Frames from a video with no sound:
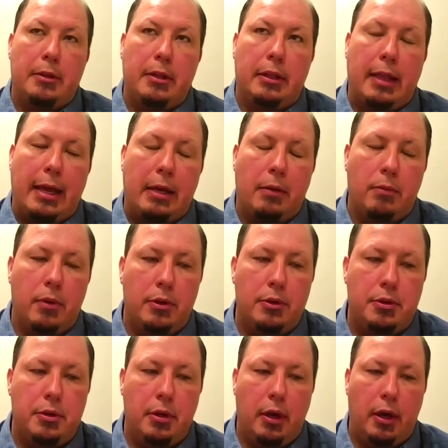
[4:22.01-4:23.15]

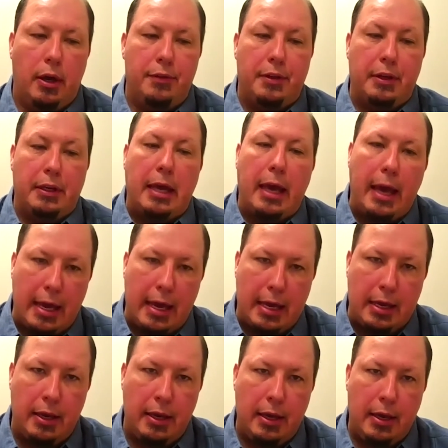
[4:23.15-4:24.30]
language decay